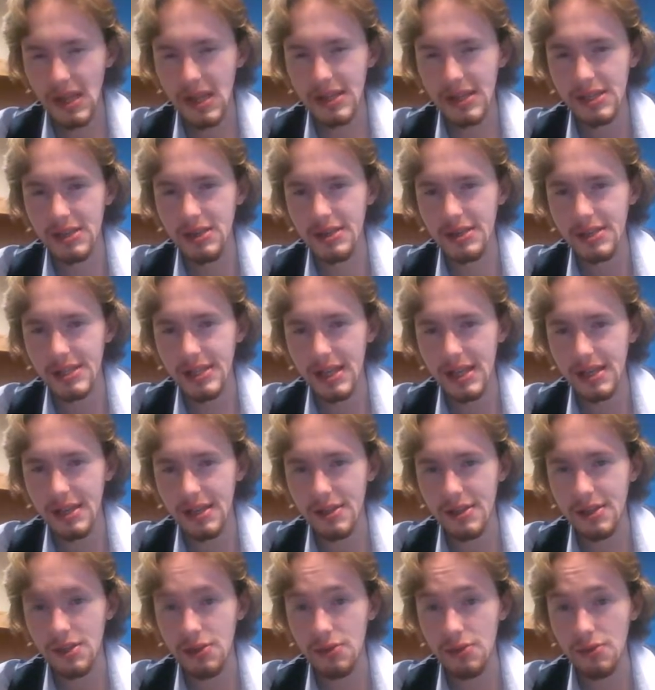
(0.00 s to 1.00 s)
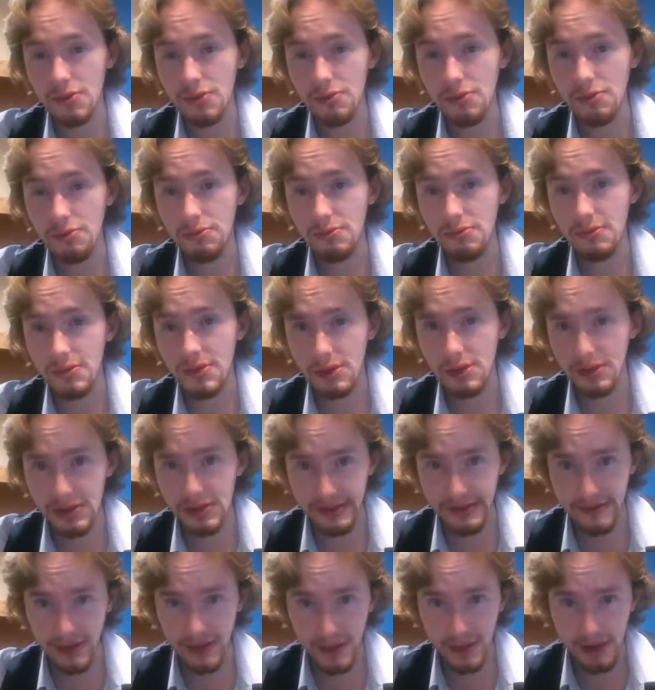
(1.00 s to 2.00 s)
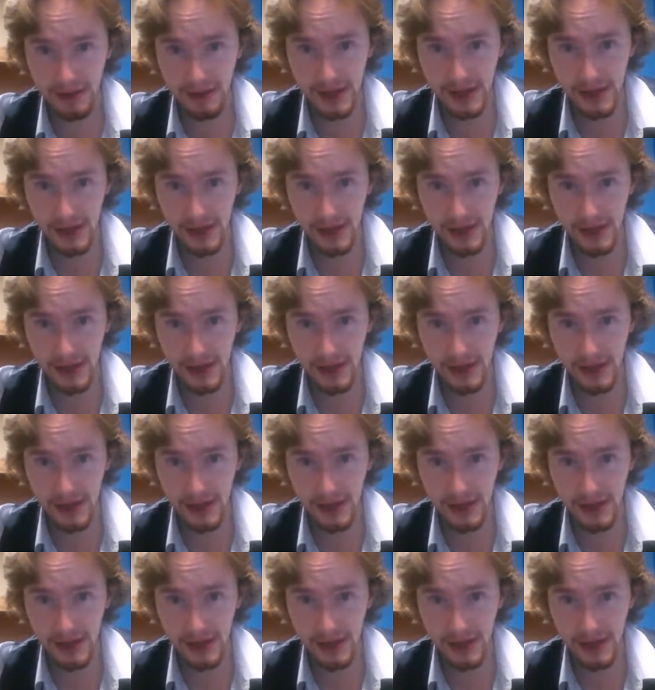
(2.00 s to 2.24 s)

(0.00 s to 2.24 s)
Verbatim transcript: So I decided to do something about